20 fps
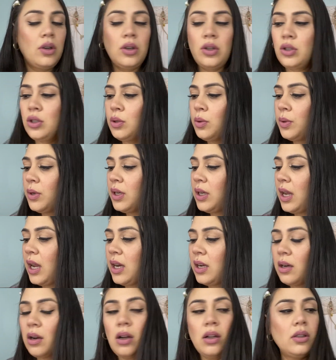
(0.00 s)

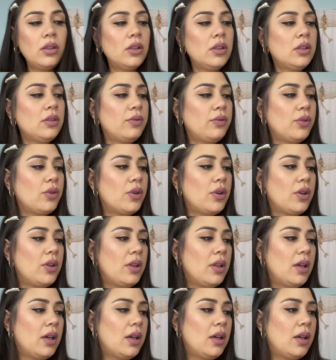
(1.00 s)
$28 for
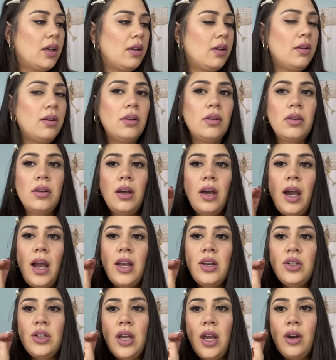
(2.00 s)
the
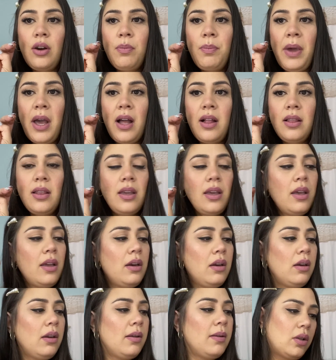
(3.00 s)
eyeshadow palette,